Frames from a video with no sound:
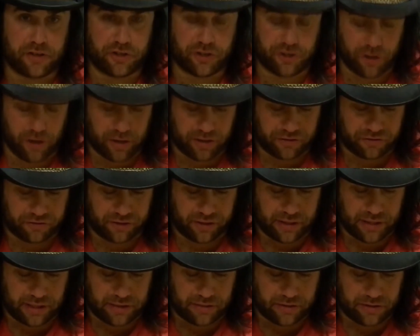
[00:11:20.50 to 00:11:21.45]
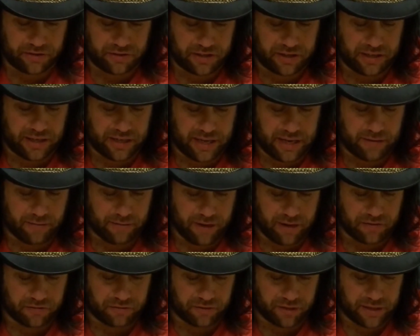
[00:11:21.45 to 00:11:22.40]
John Cena to TNA
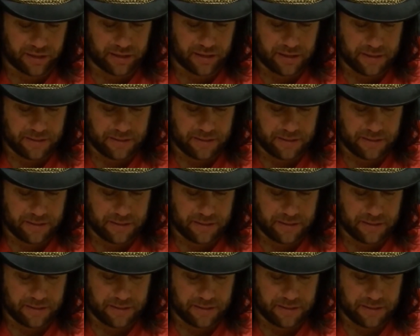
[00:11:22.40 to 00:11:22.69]
Wrestling